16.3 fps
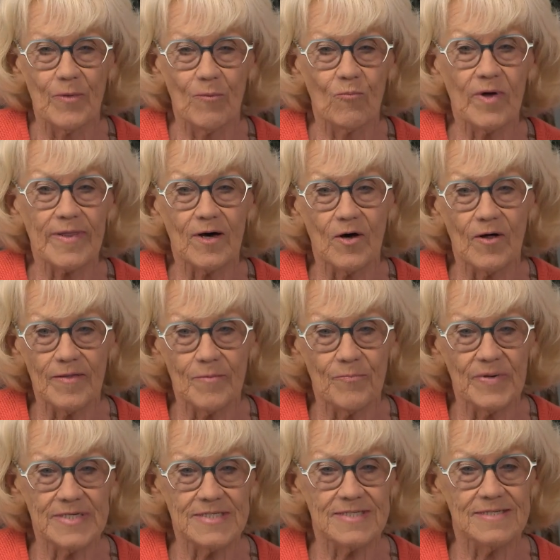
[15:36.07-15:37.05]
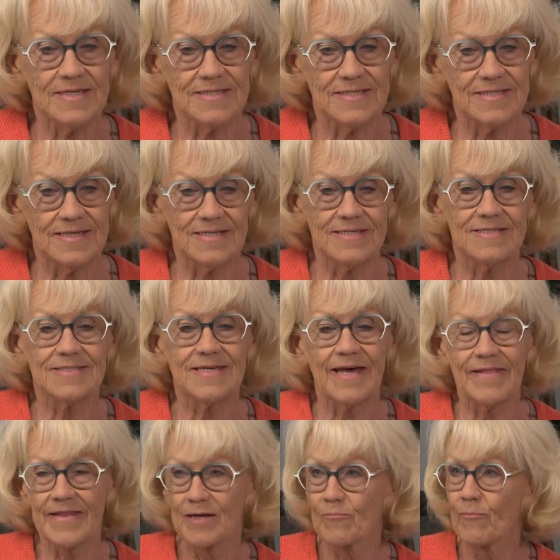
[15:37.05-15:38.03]
with all the businesses,
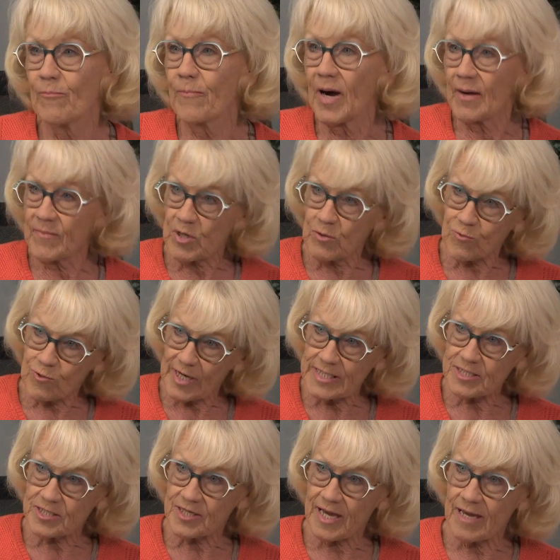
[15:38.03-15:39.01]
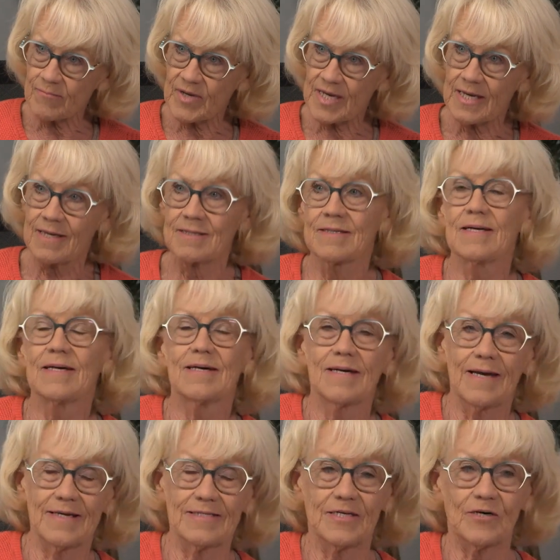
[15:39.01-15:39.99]
and then bombing range came in.
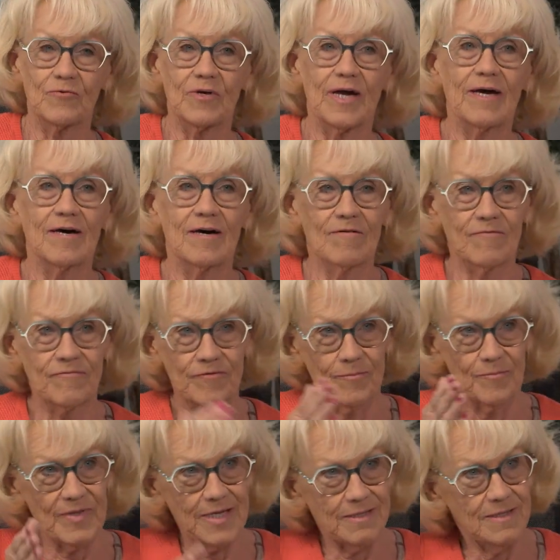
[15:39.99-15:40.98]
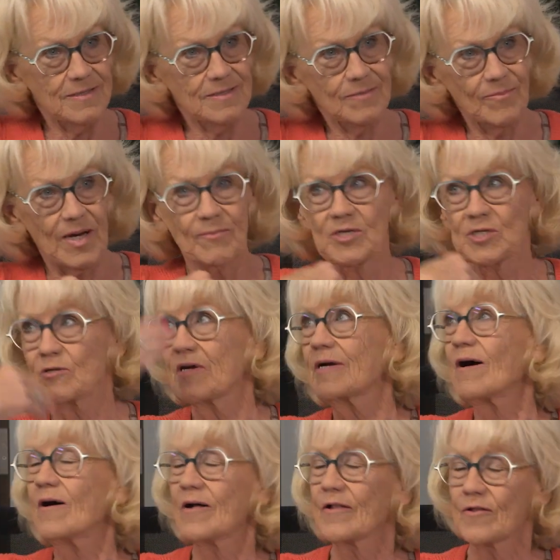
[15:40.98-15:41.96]
And so you have from the end of bombing
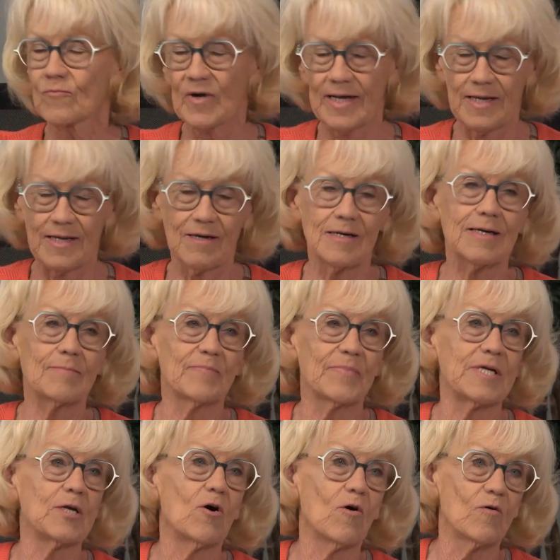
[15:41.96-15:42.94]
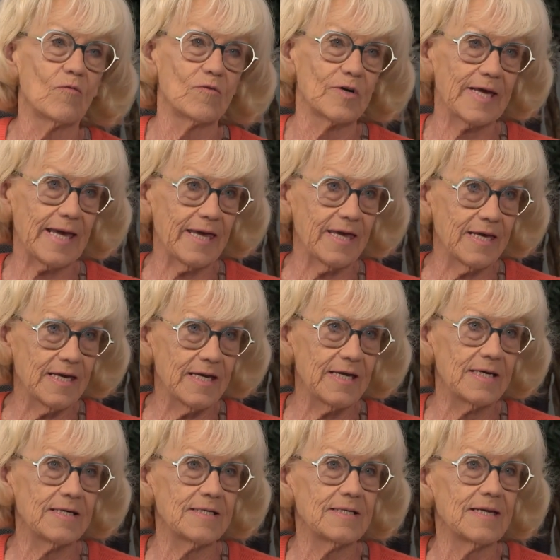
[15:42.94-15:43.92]
range all the way up and over to
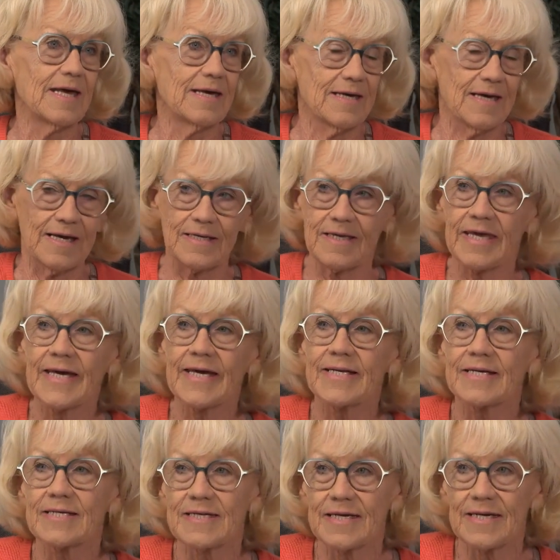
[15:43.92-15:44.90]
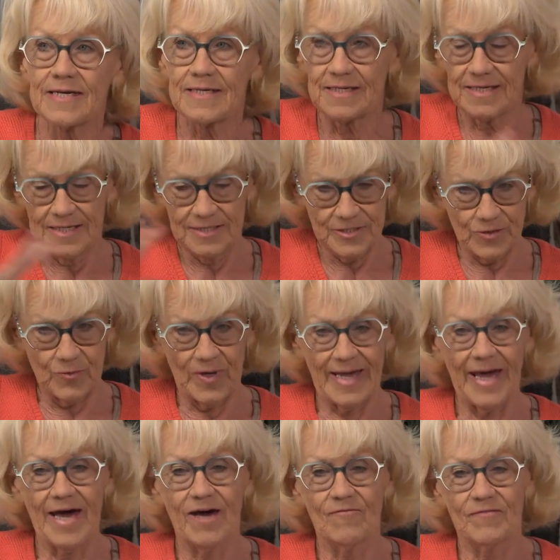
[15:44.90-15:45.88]
Keene and Kennedy. So we
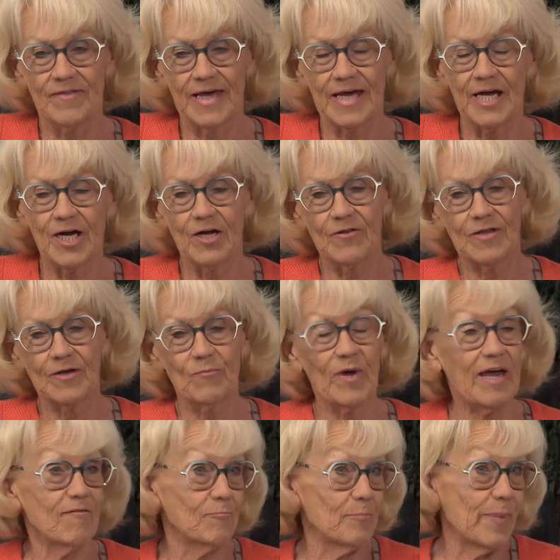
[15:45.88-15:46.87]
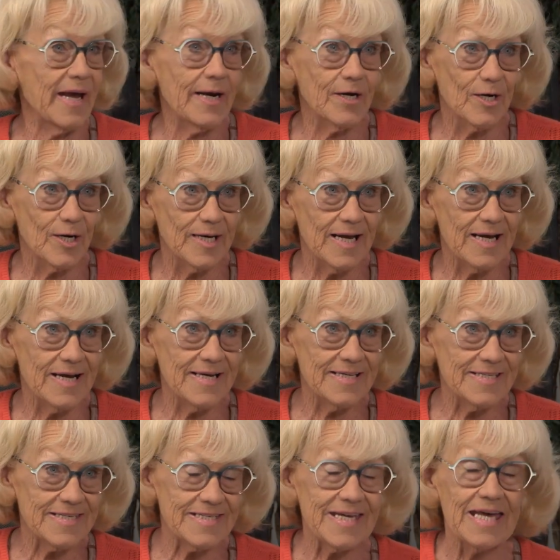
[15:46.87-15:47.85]
have there, then we have
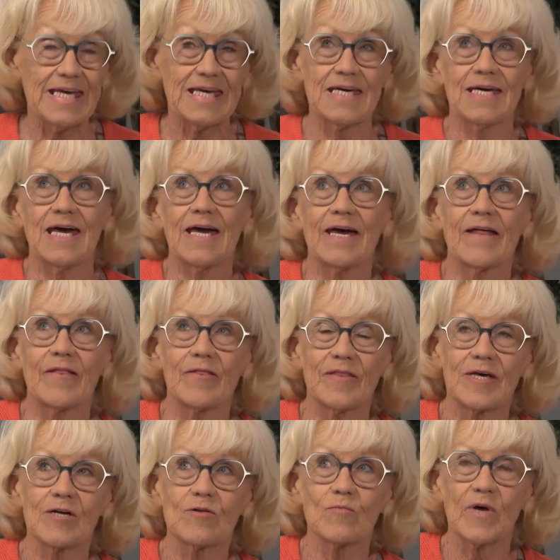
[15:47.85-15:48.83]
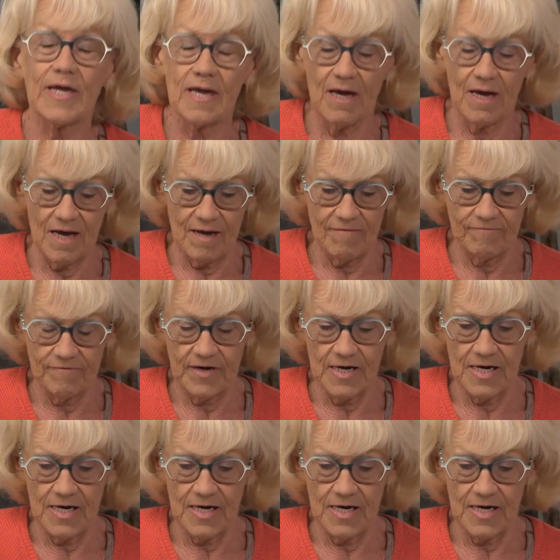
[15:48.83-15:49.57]
Paradise, and then we have